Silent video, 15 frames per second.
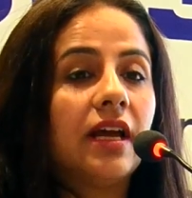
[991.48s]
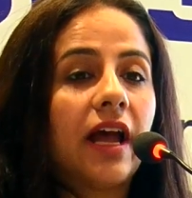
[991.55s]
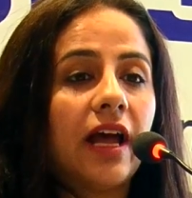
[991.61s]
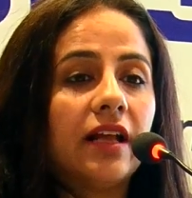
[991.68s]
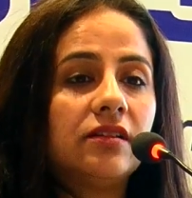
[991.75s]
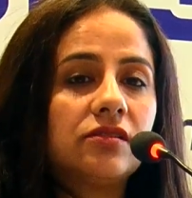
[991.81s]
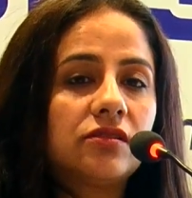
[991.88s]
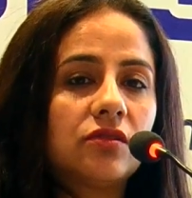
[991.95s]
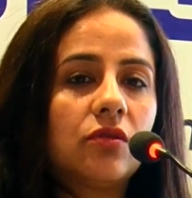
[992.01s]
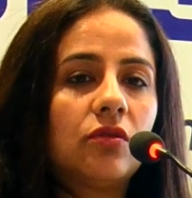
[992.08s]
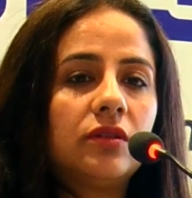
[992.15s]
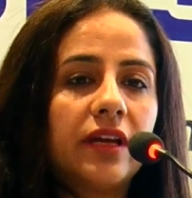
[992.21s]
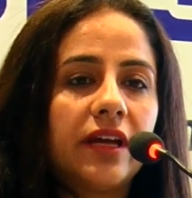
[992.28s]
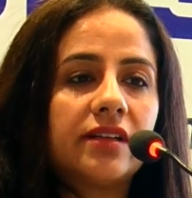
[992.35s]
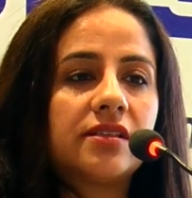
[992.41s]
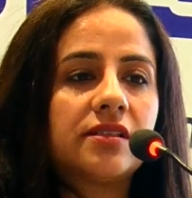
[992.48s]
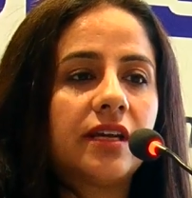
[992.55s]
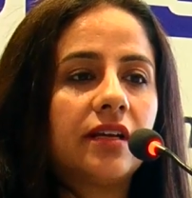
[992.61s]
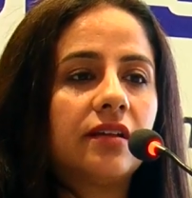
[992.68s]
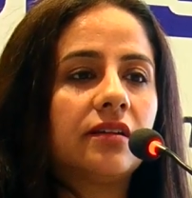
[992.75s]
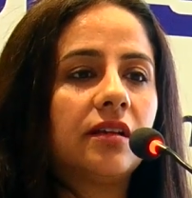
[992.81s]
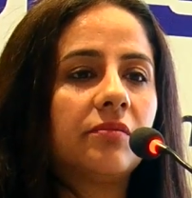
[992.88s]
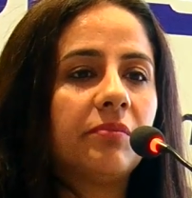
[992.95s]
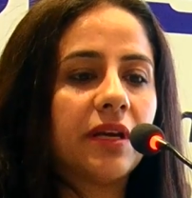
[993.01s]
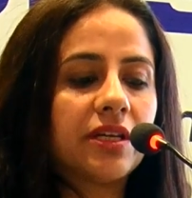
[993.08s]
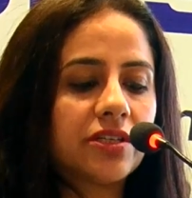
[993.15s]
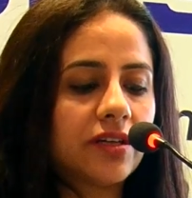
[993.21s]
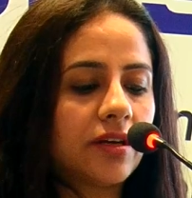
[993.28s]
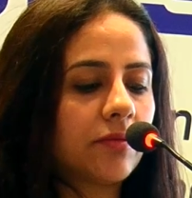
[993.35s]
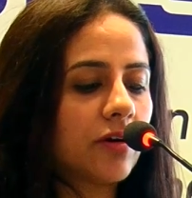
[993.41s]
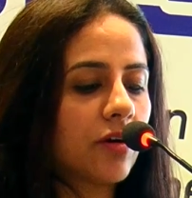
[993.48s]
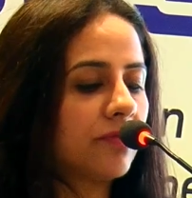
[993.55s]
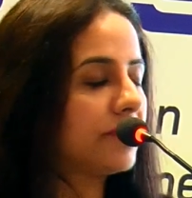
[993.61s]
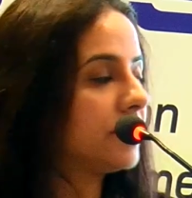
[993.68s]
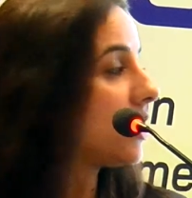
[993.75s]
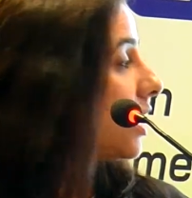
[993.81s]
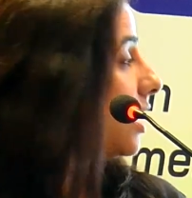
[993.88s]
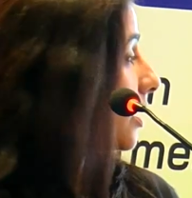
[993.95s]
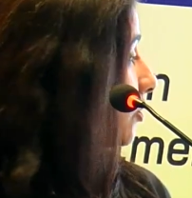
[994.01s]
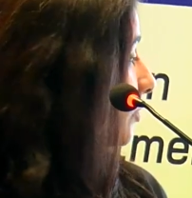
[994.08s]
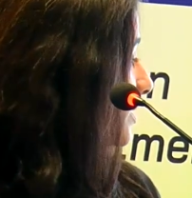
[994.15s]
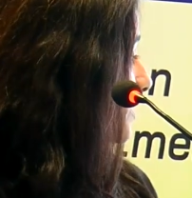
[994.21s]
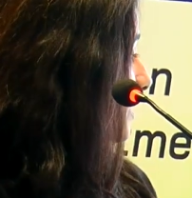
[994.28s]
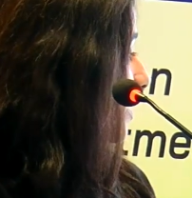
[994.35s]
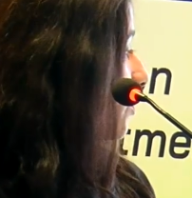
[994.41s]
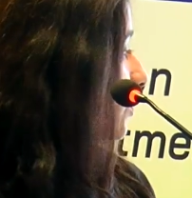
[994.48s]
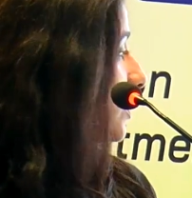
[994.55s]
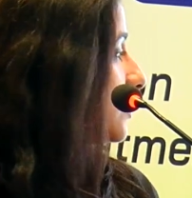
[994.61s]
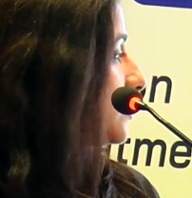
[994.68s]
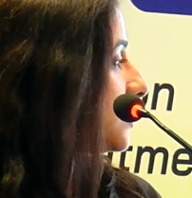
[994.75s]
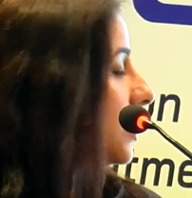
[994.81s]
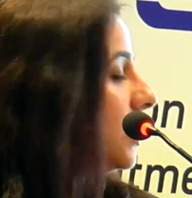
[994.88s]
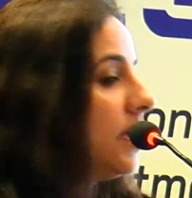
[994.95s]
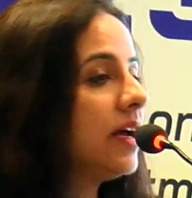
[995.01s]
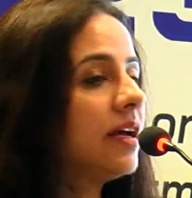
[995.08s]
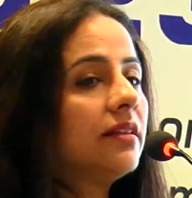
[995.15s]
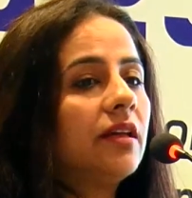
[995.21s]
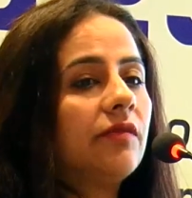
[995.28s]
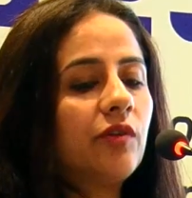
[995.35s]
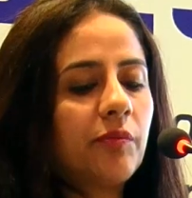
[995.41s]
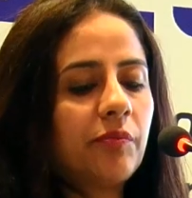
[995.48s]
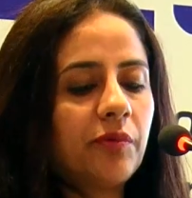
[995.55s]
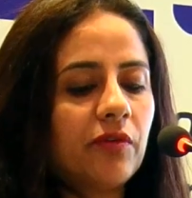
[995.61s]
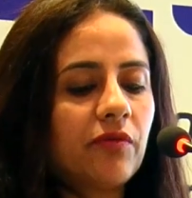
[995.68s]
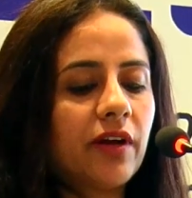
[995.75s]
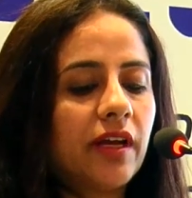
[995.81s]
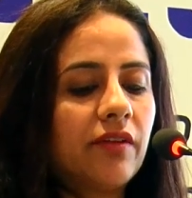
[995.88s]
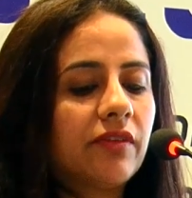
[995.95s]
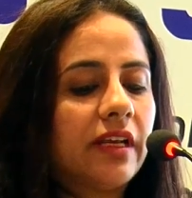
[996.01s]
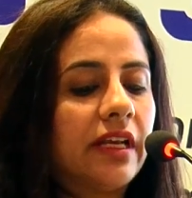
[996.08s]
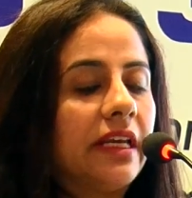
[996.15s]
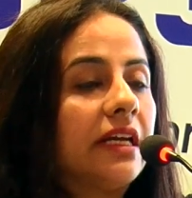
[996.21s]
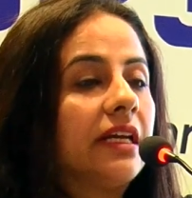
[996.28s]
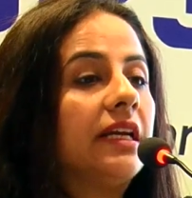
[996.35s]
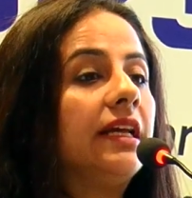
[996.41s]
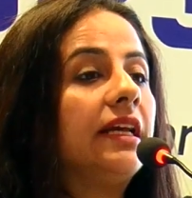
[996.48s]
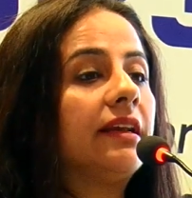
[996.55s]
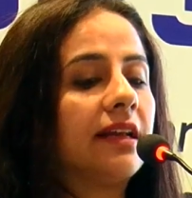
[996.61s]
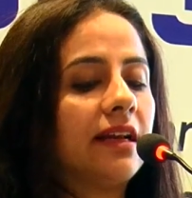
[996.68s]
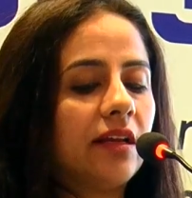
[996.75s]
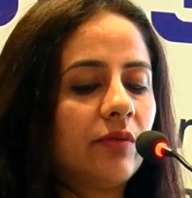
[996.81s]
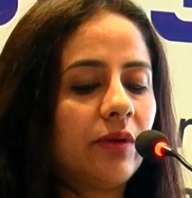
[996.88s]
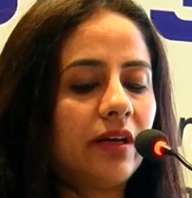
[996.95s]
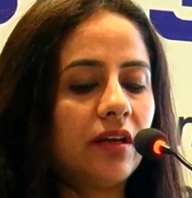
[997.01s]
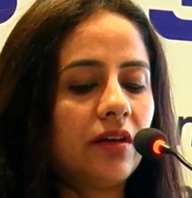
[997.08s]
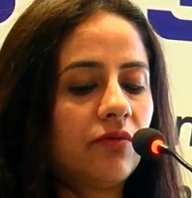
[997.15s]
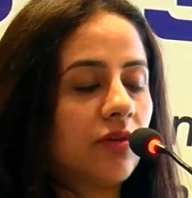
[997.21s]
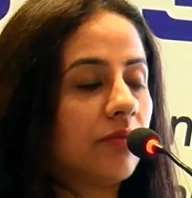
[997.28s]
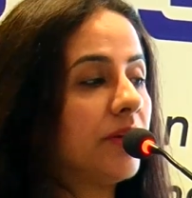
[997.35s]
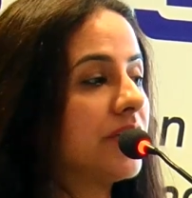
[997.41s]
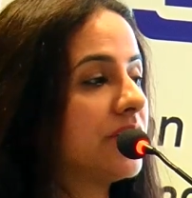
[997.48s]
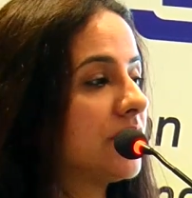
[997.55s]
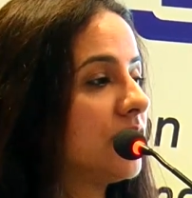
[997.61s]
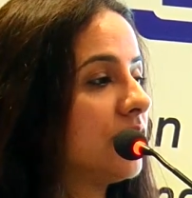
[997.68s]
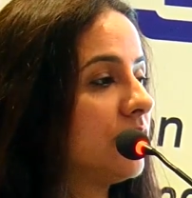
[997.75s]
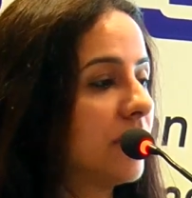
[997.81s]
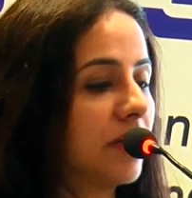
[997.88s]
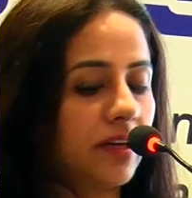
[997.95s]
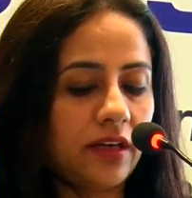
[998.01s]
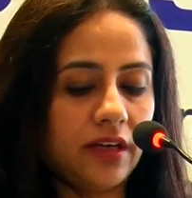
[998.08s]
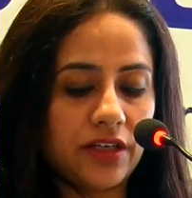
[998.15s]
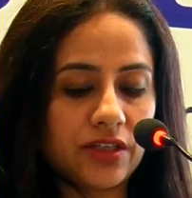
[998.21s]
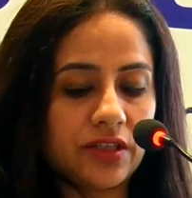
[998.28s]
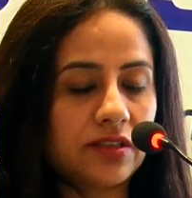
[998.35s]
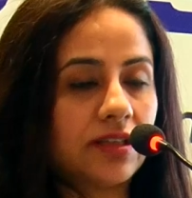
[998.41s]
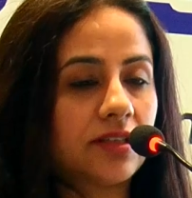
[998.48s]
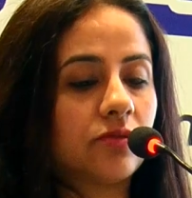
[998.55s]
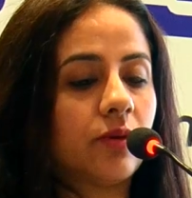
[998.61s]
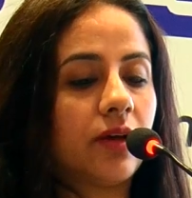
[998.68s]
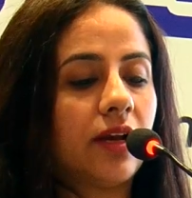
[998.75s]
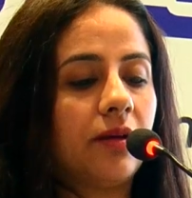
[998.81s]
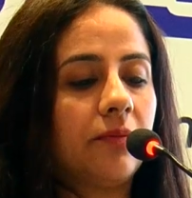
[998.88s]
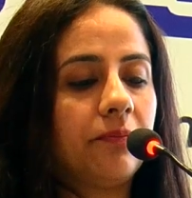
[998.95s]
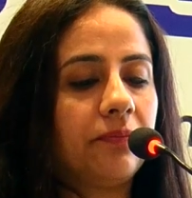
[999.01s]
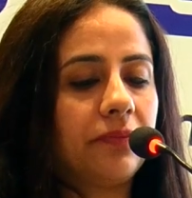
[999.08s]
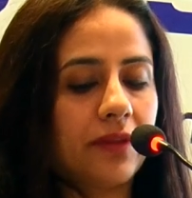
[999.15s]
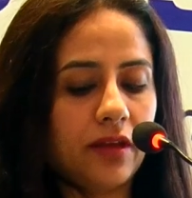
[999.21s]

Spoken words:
And so they had stated that measuring of the ROS levels, they would provide clinically relevant information to the clinicians as well.